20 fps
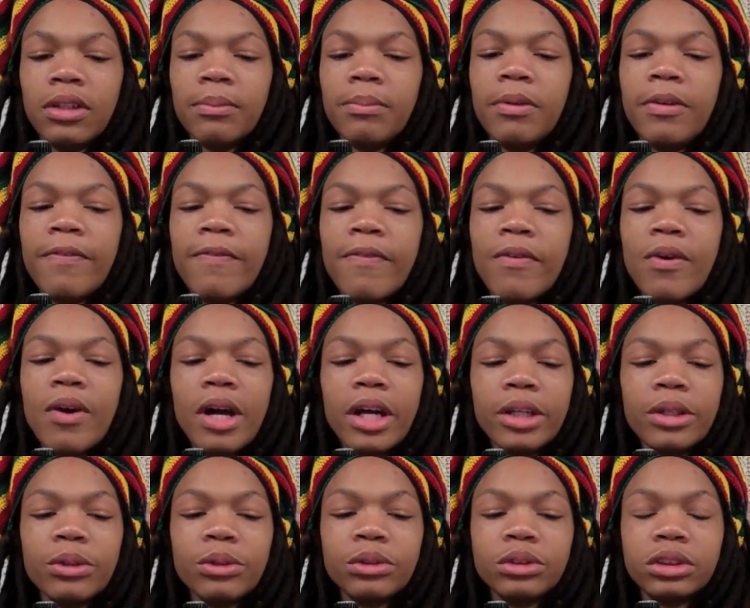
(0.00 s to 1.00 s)
Before I
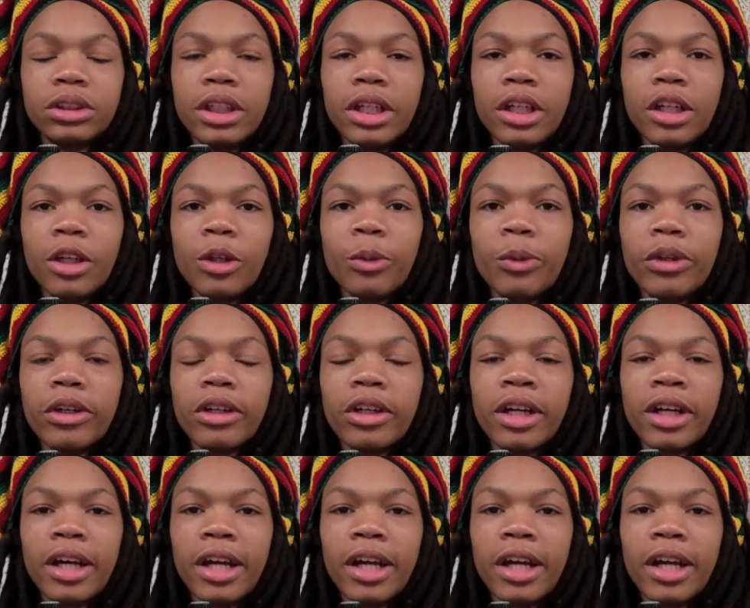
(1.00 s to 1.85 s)
used HairWhere,